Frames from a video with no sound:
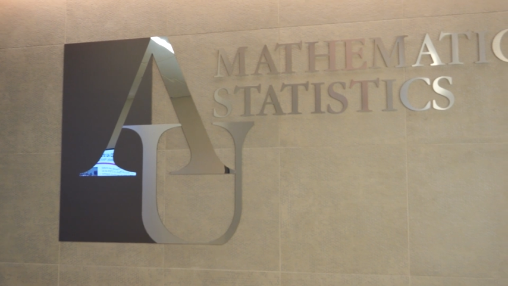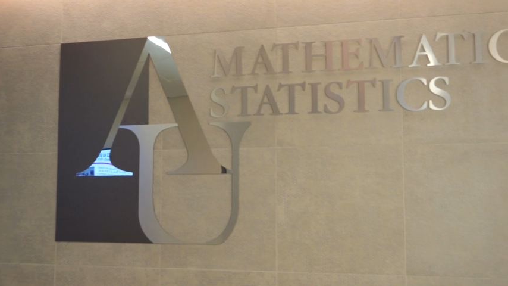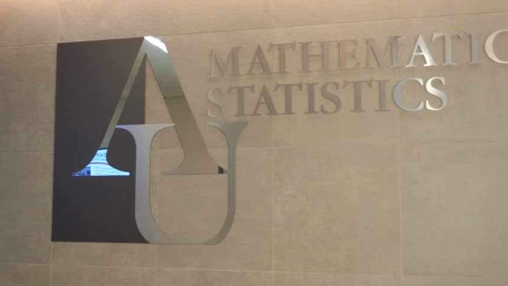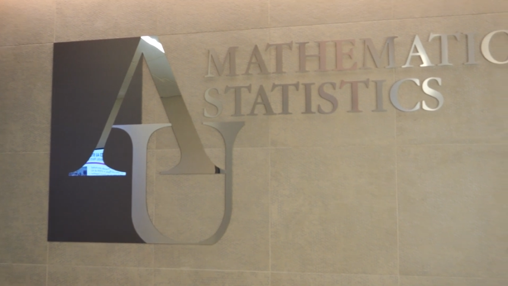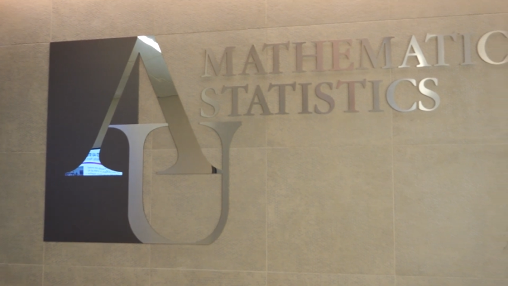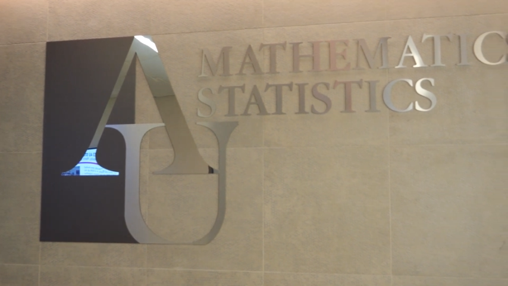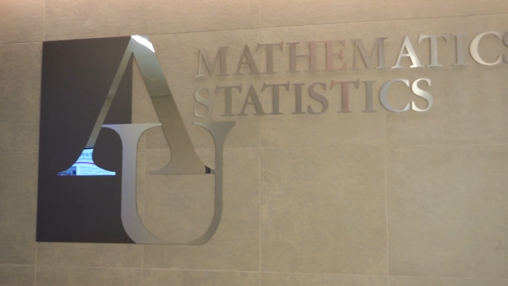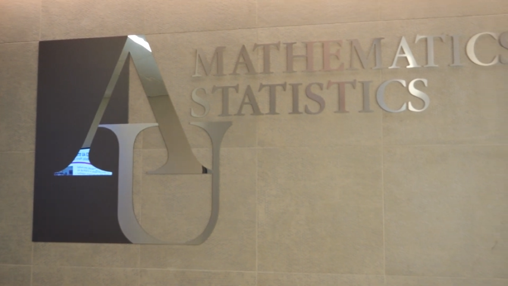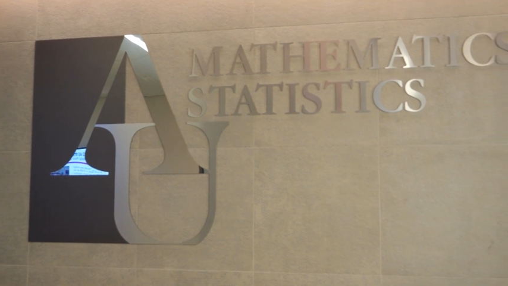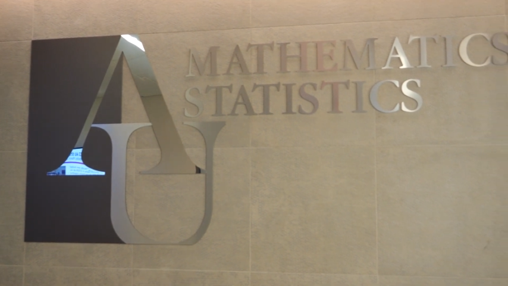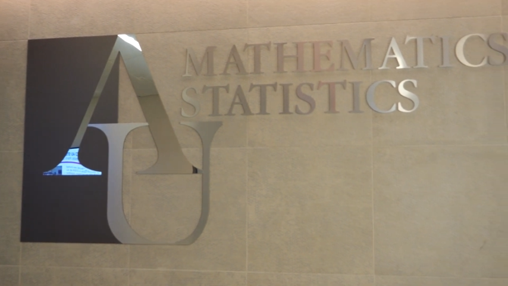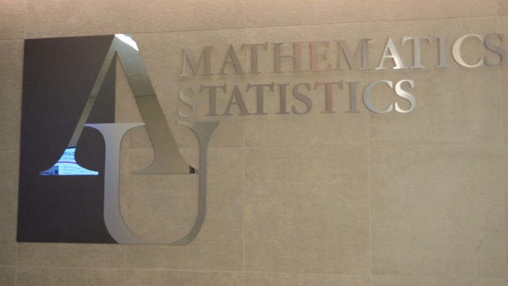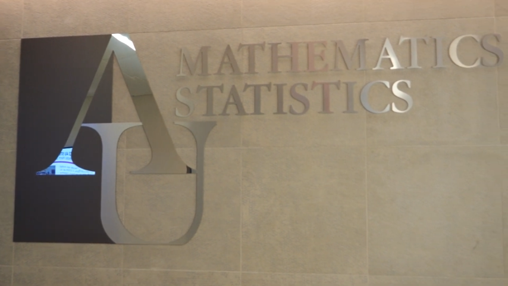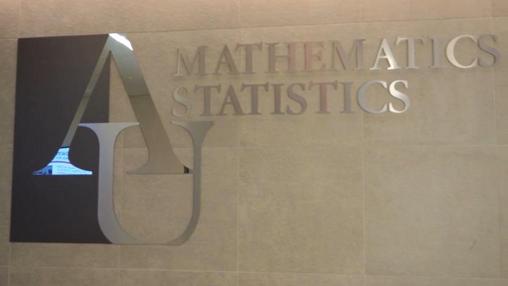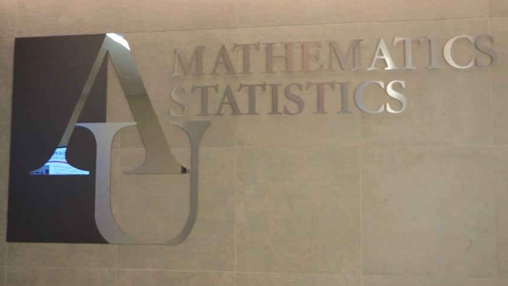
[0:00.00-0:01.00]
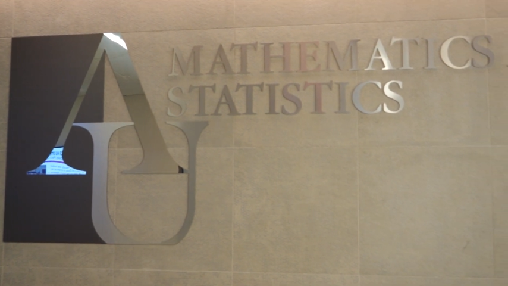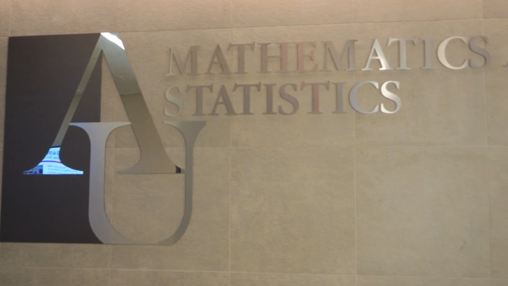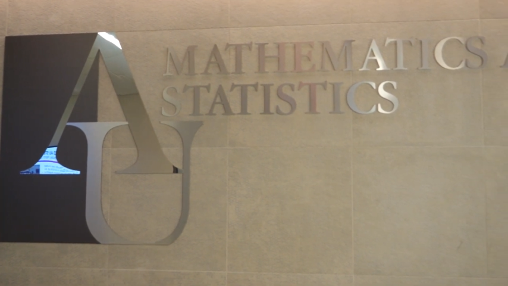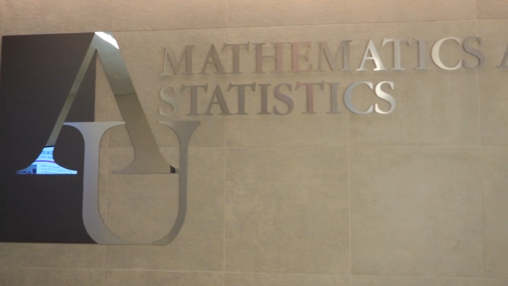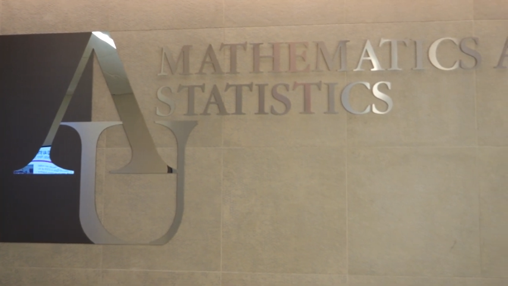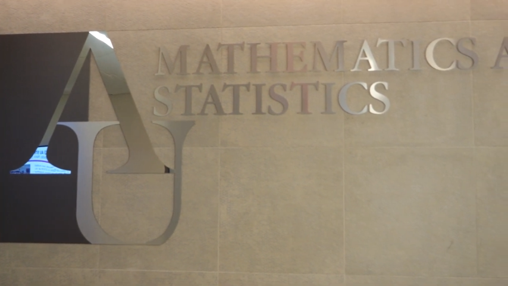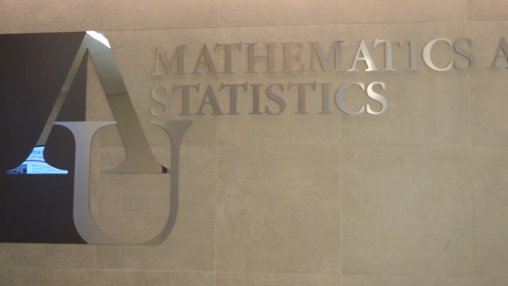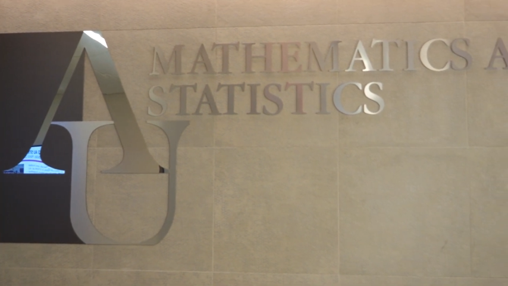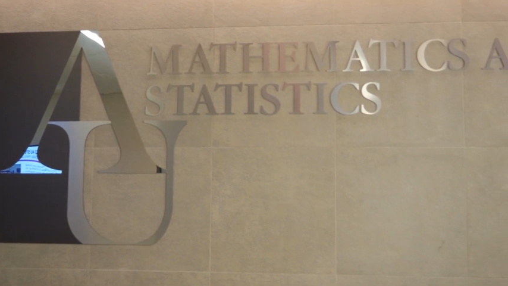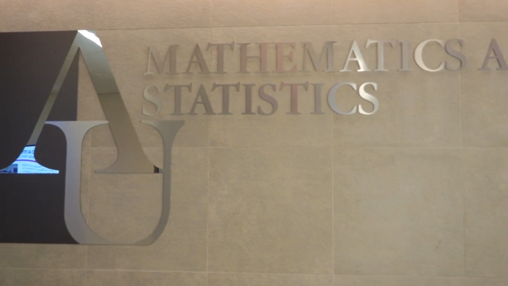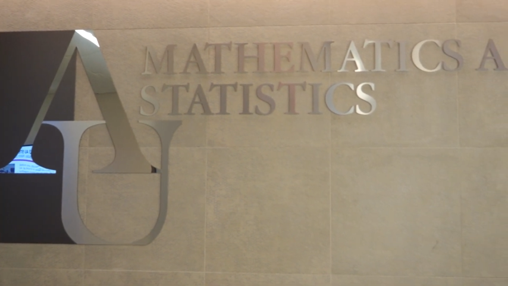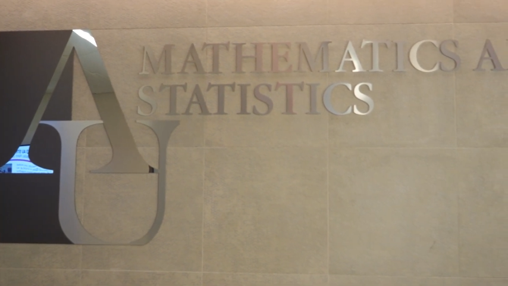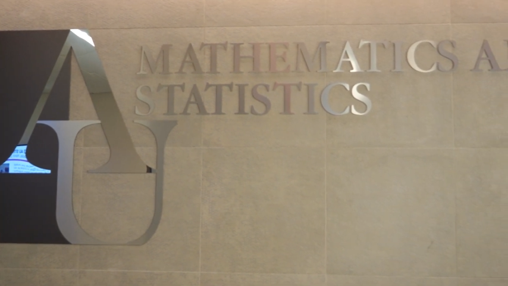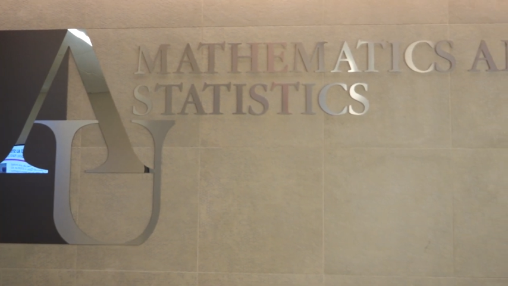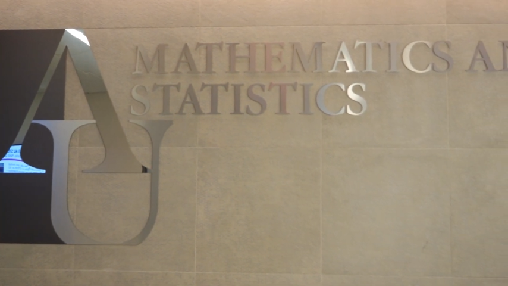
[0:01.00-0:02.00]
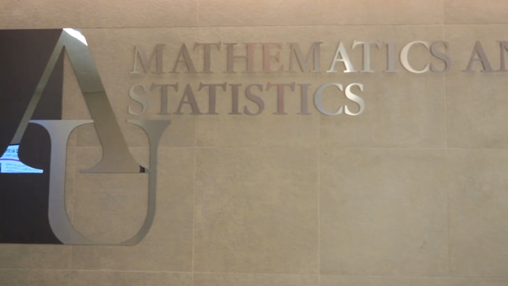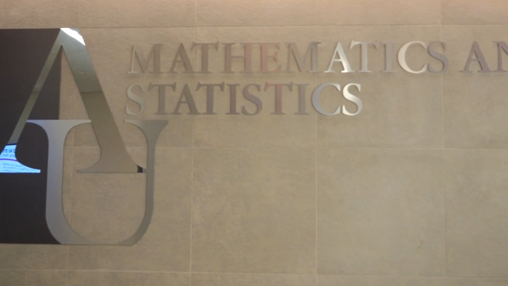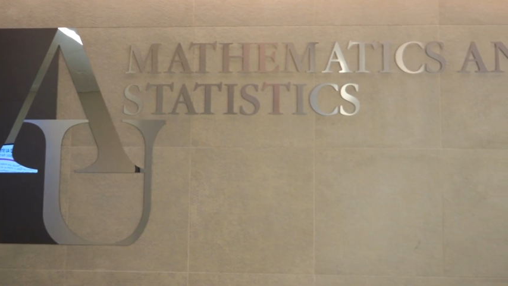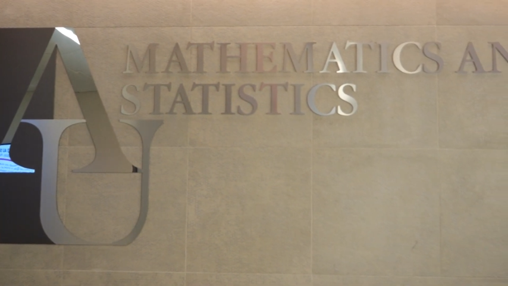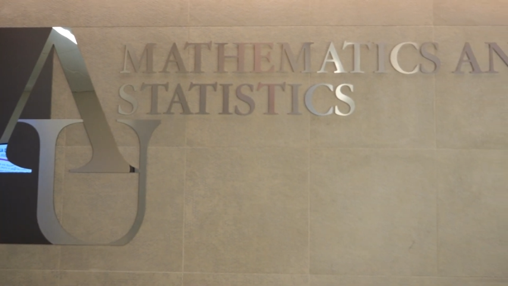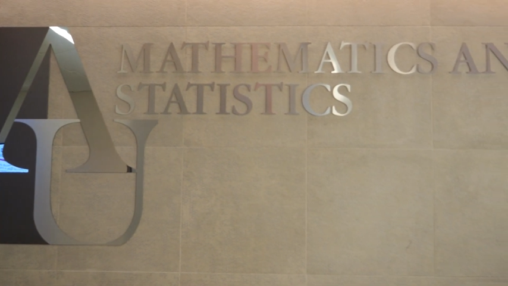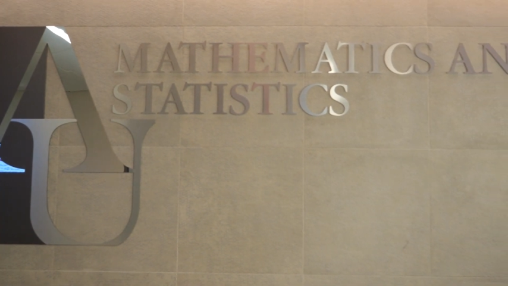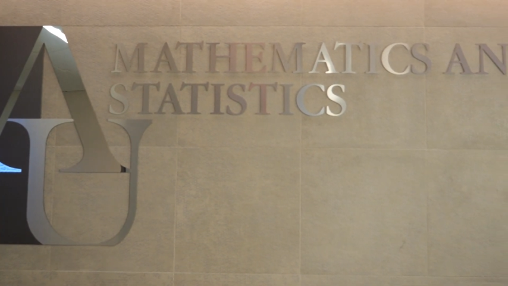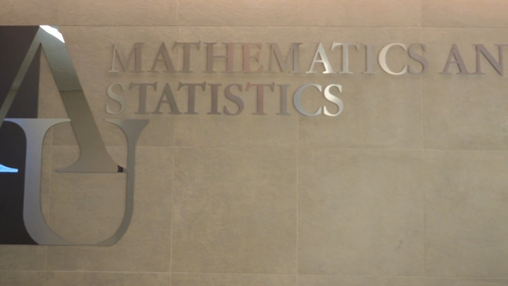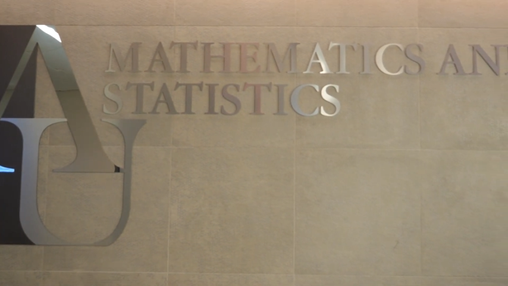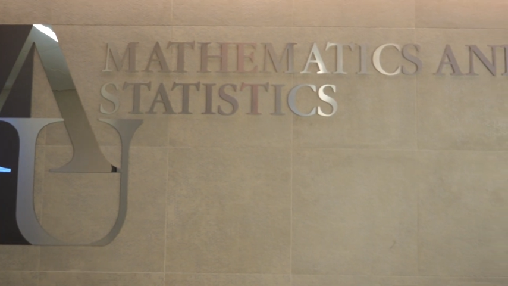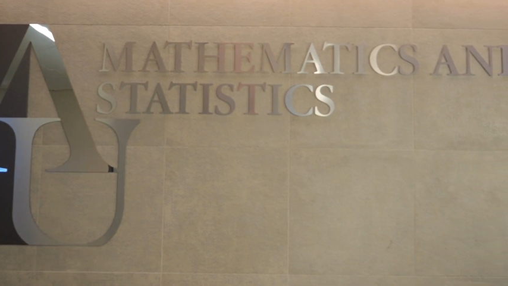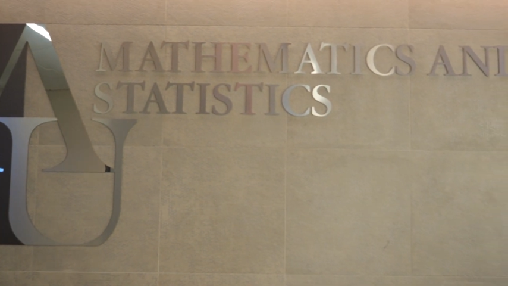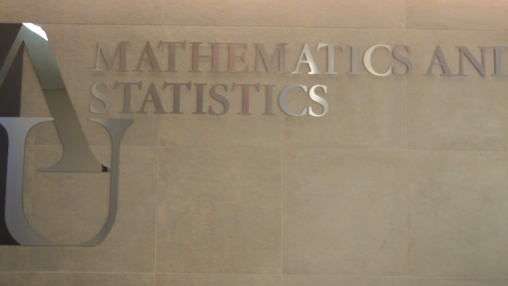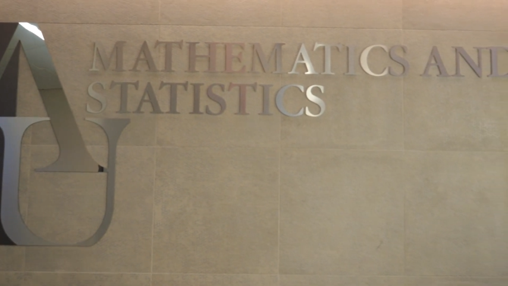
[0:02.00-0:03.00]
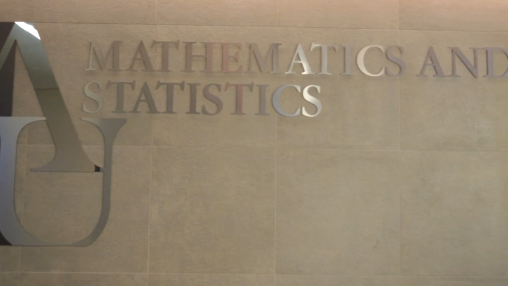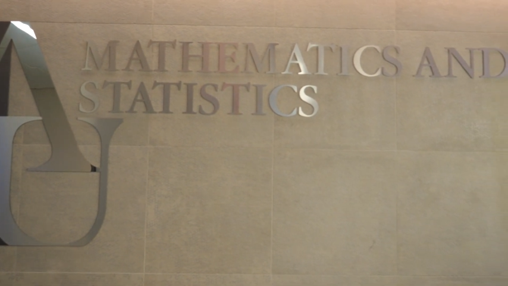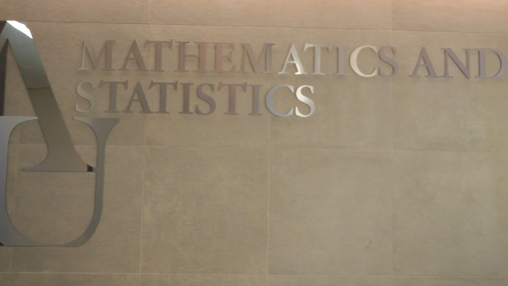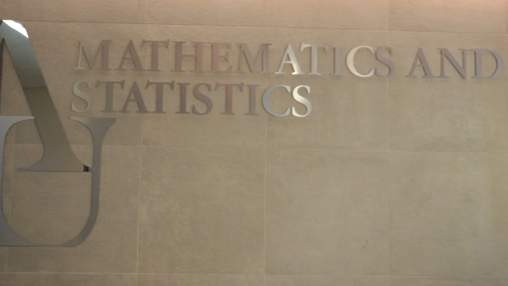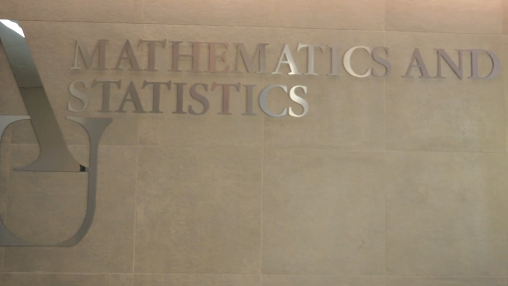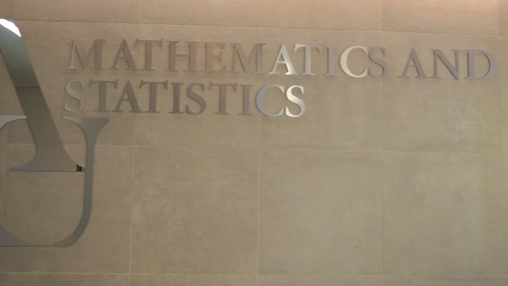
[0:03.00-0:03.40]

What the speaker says: (no speaker visible)